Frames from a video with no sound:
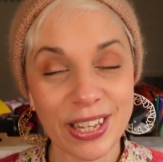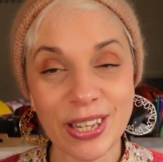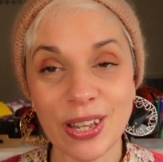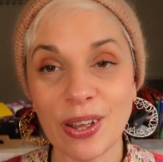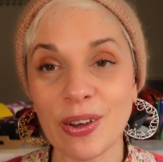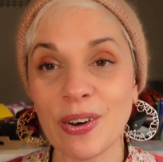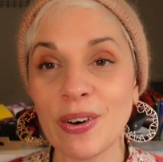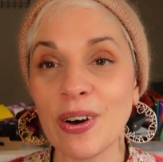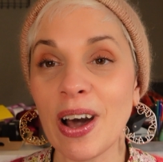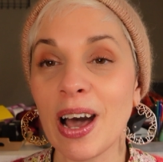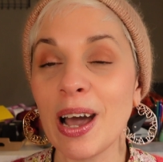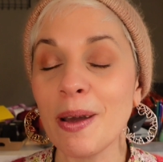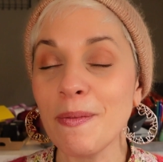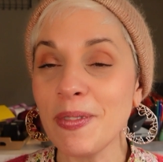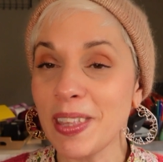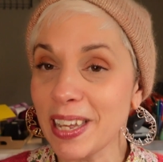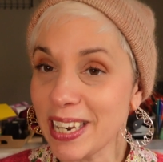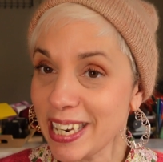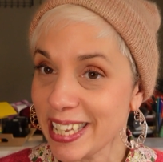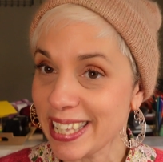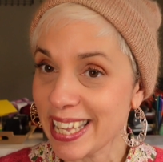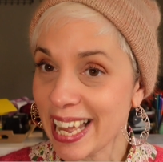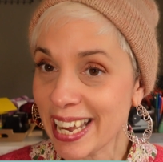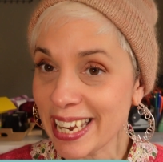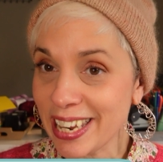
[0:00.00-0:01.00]
So I'm the
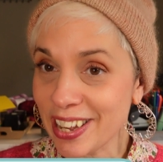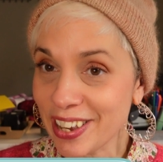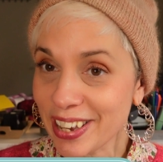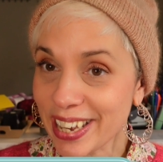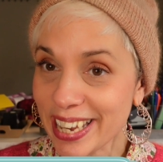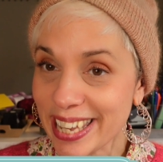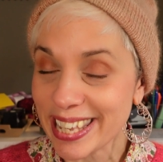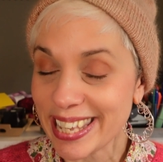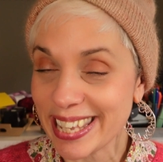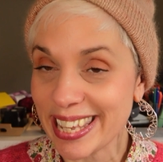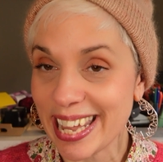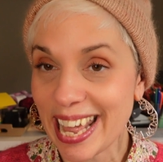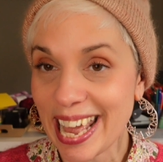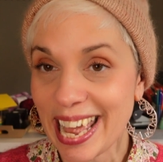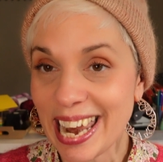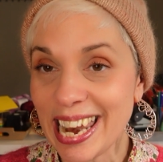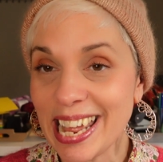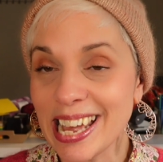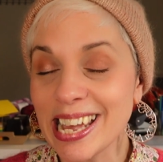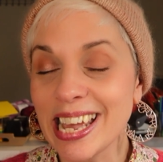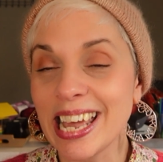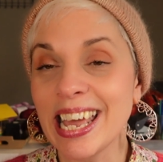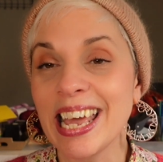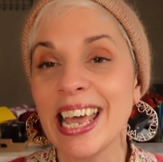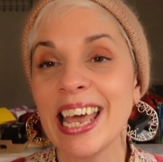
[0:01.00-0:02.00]
designer Christelle,
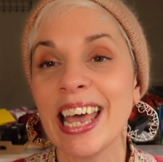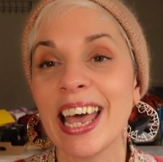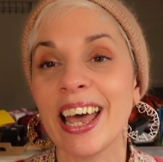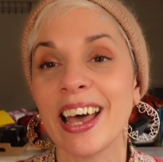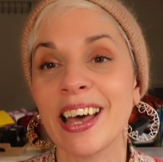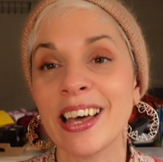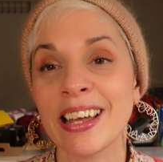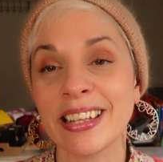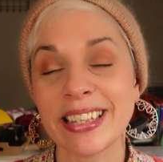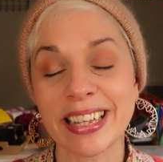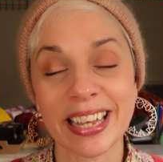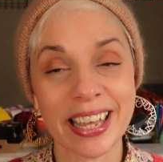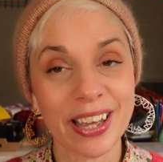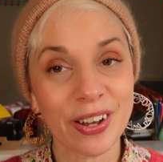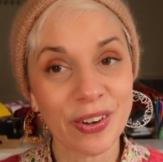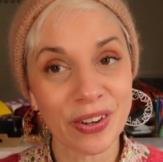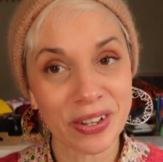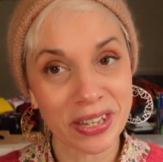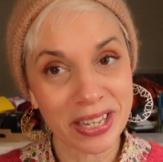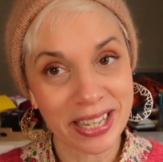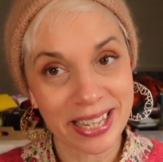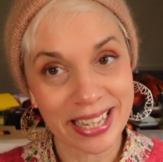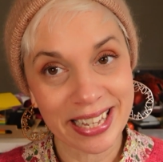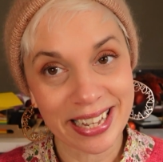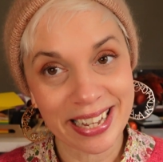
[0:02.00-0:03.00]

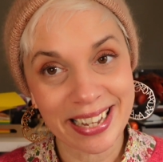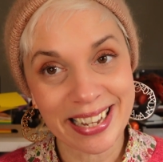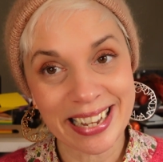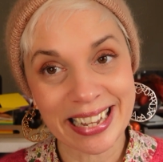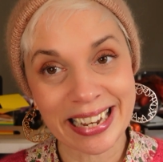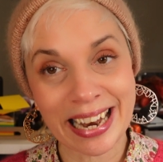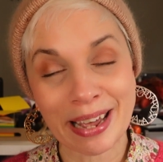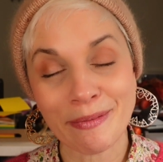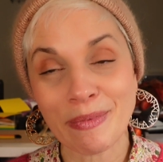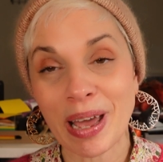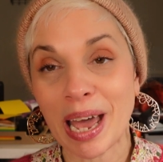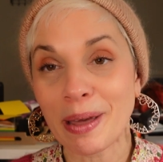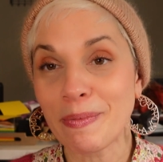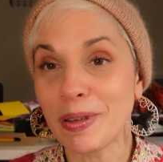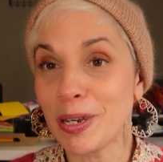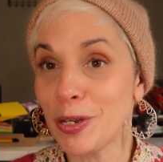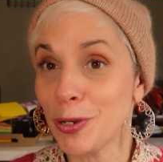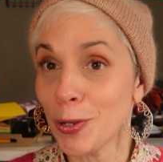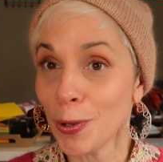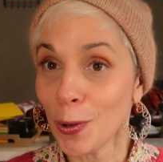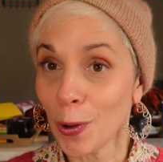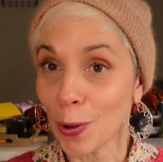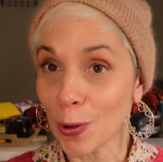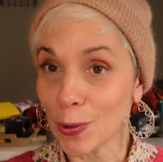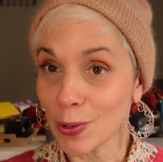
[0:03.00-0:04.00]
Tricot Stitch, and I'm happy
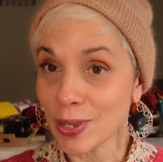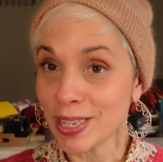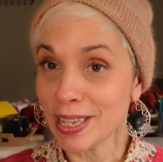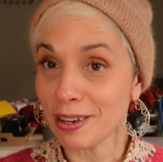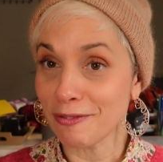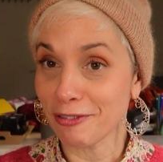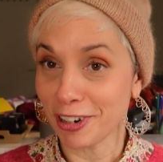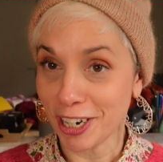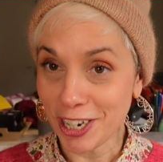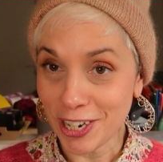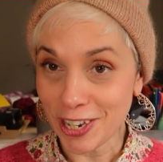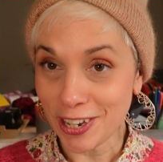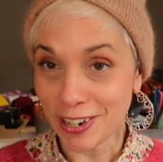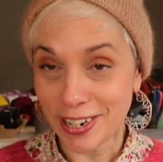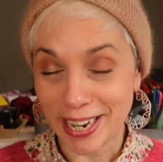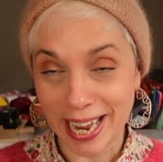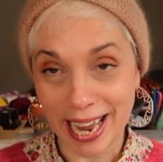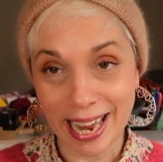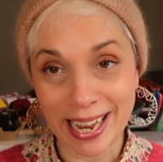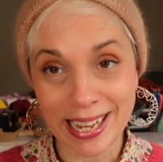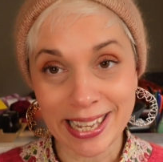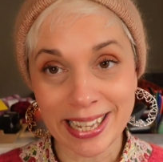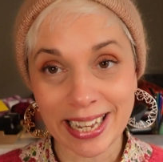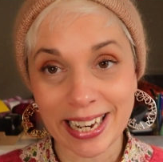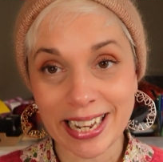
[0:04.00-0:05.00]
to host every 2
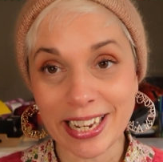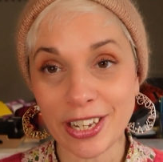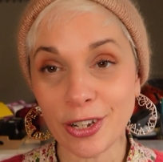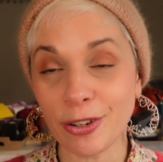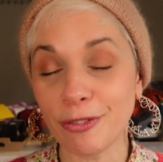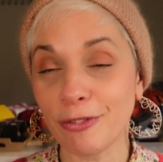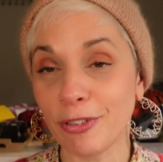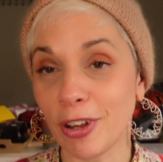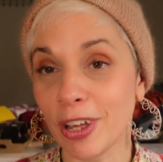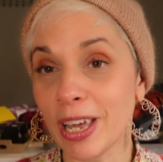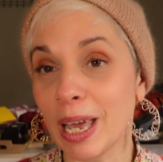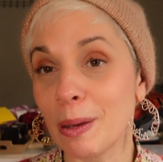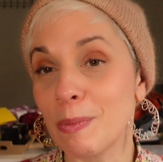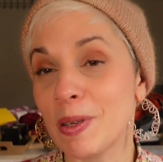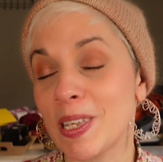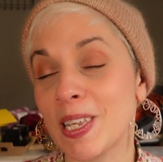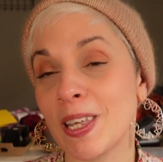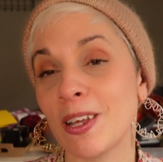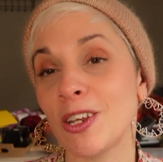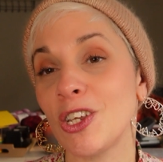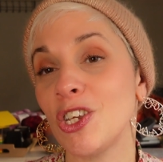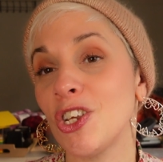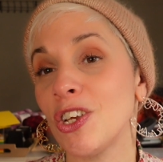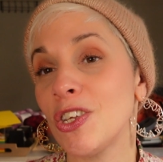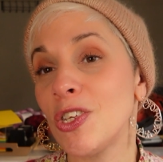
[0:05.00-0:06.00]
days a little vlog
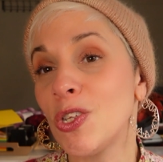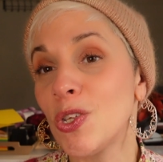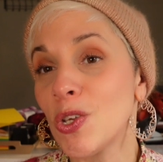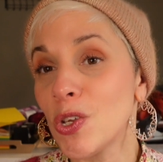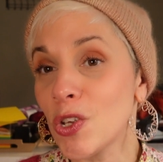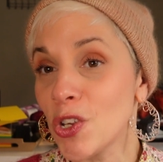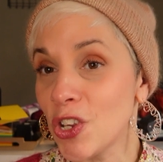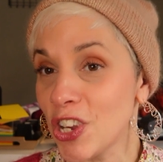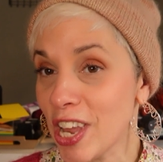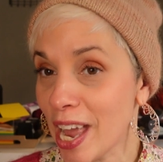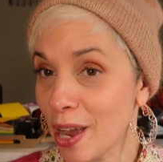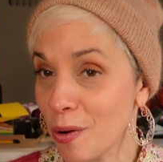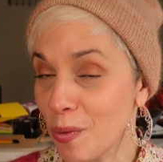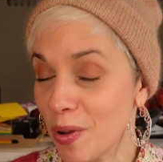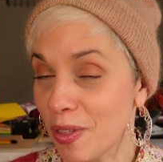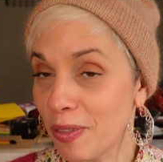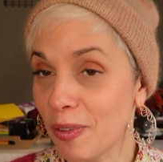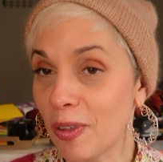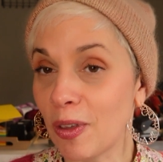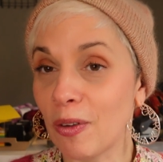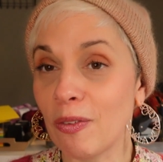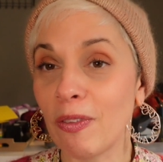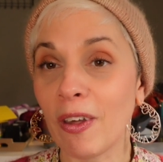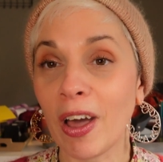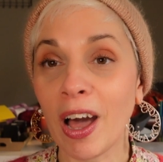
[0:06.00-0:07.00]
episode just to share
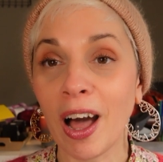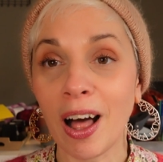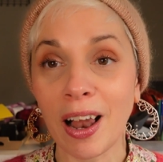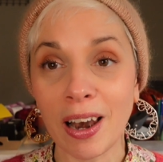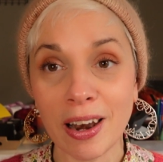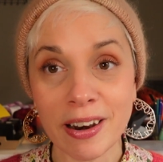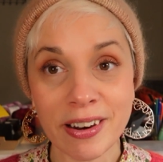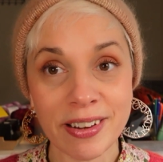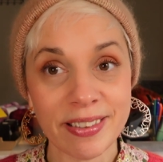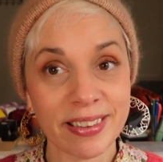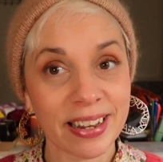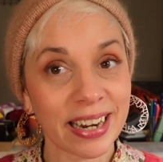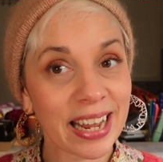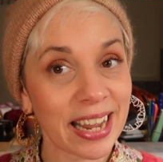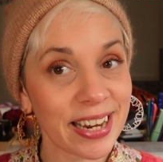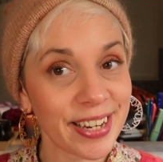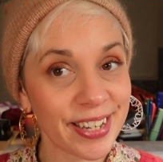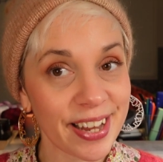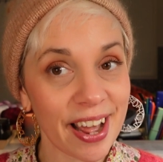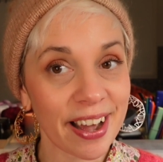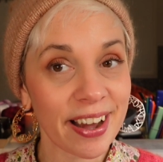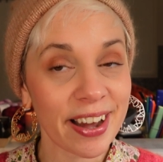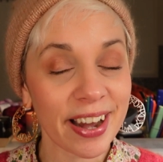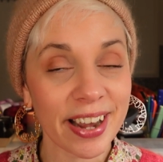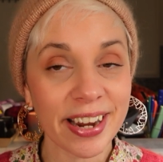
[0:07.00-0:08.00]
with you the colors that I
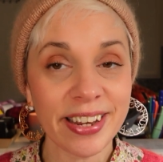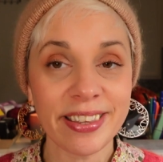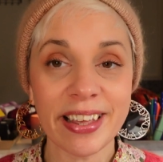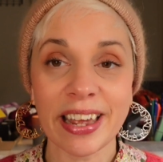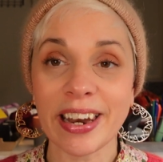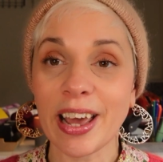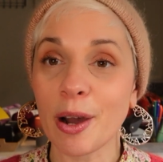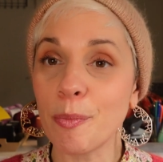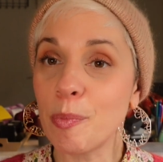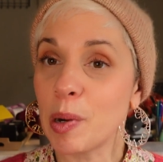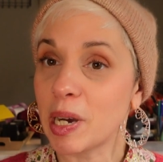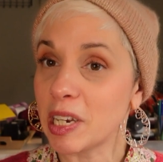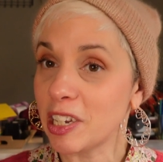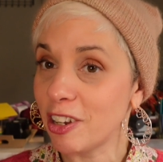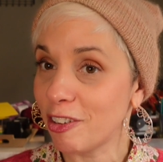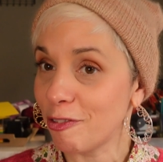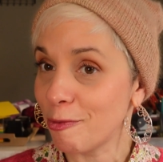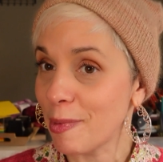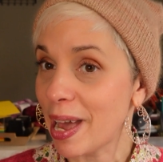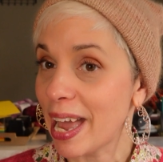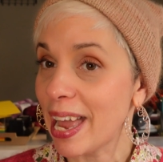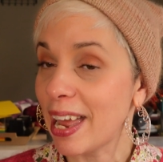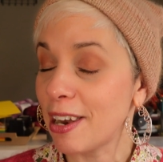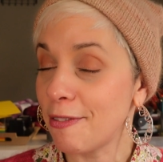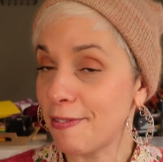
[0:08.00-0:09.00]
dyed that are part of
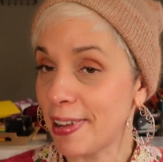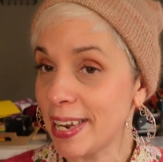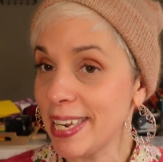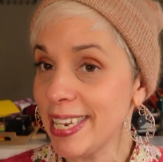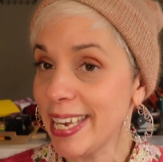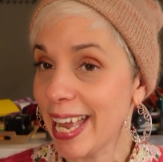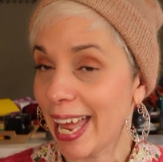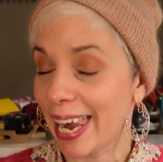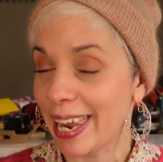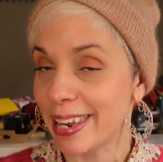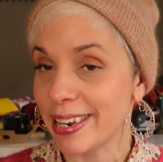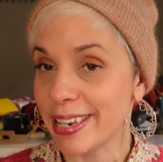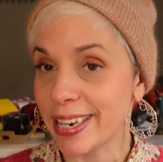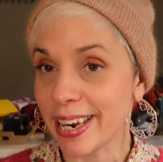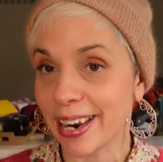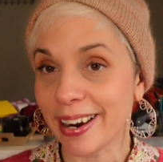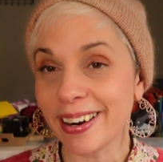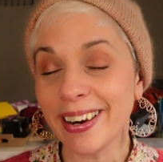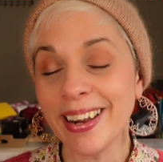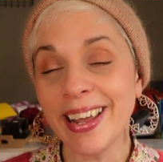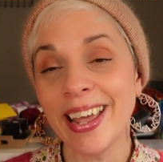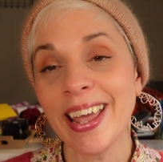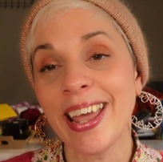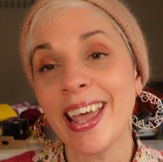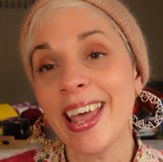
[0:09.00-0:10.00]
my Advent
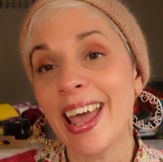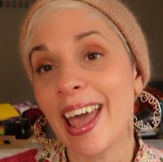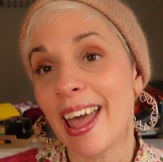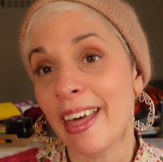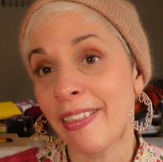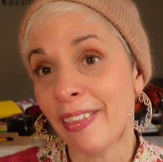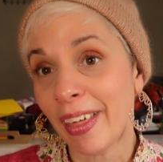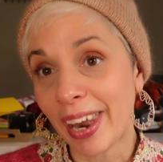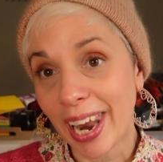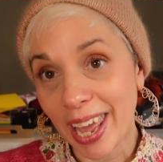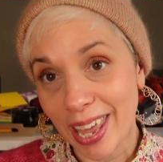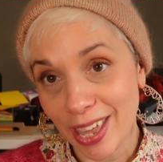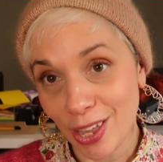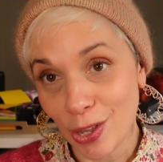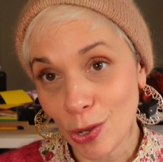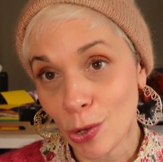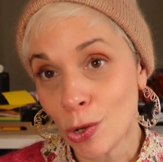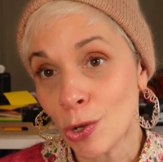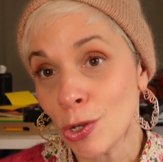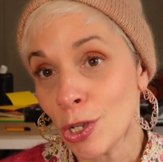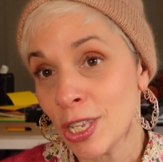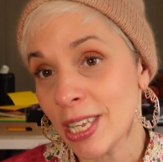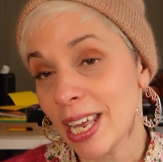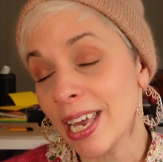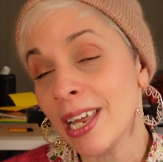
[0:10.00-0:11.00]
calendar and that I
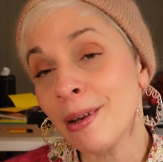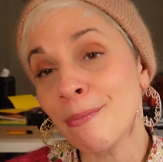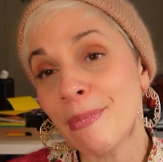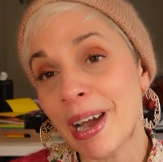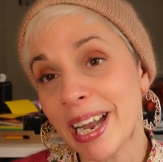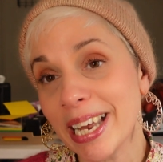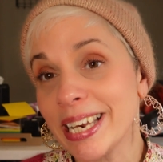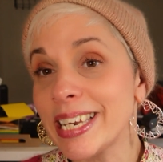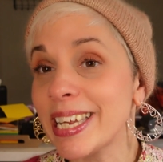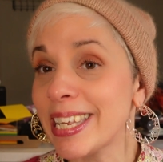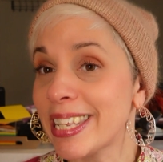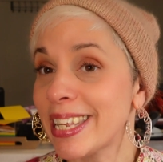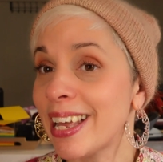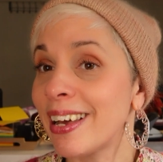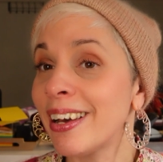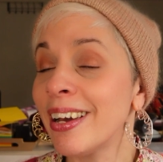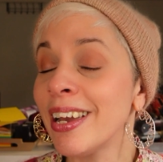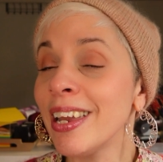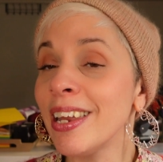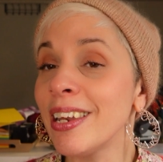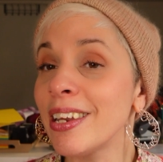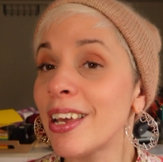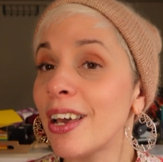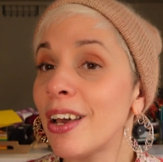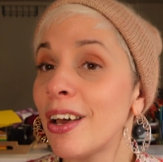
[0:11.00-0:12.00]
used in my
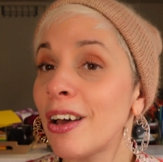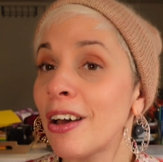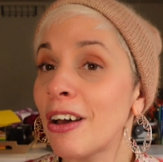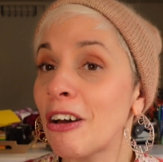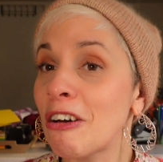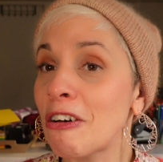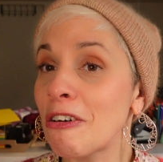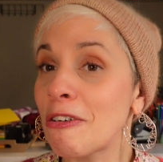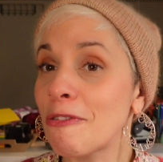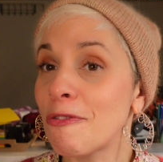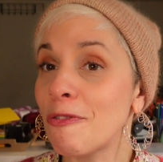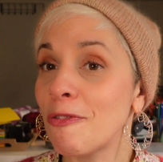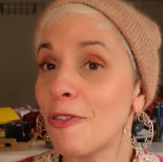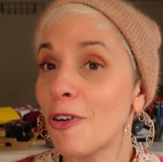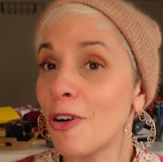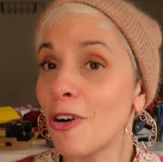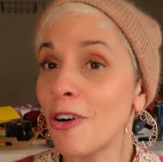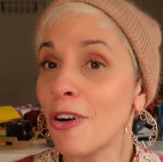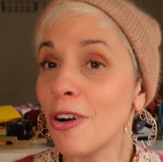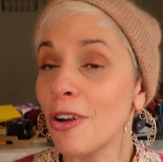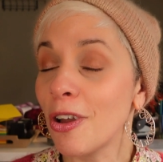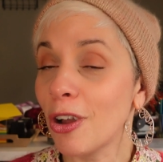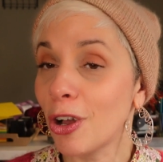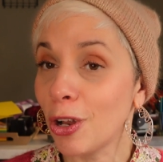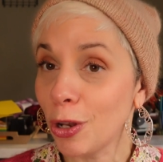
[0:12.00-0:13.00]
design
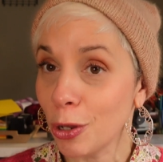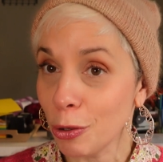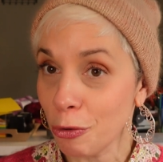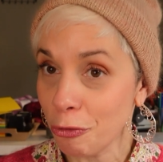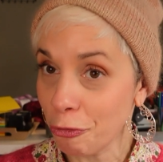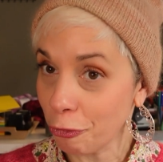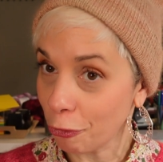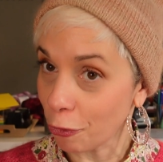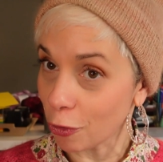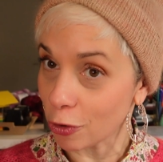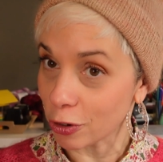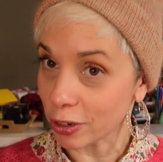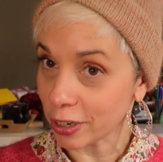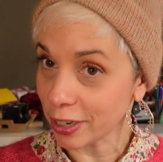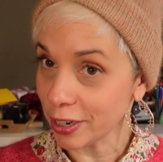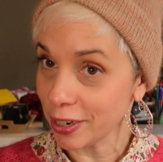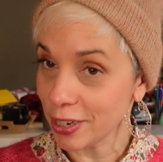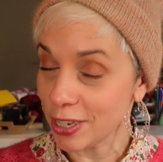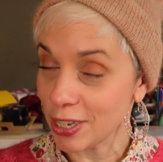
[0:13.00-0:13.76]
for Clue 4.